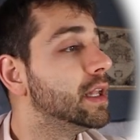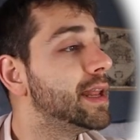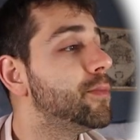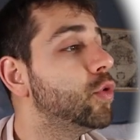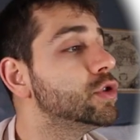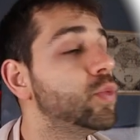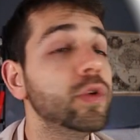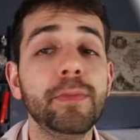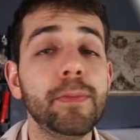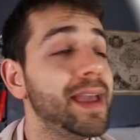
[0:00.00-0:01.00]
The mount
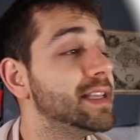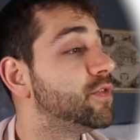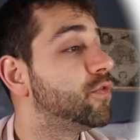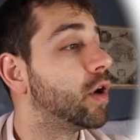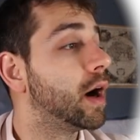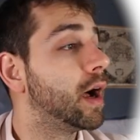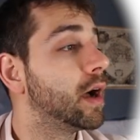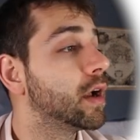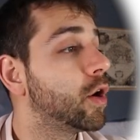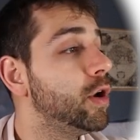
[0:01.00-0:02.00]
will be based for
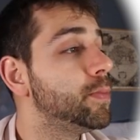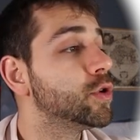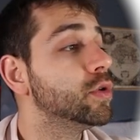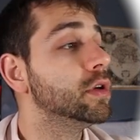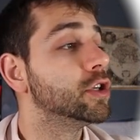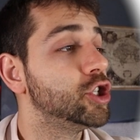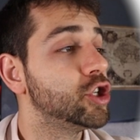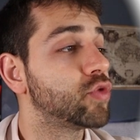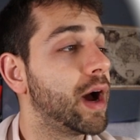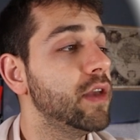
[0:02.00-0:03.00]
crypto G
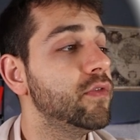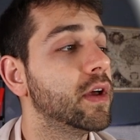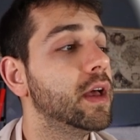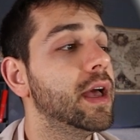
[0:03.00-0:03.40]
drive,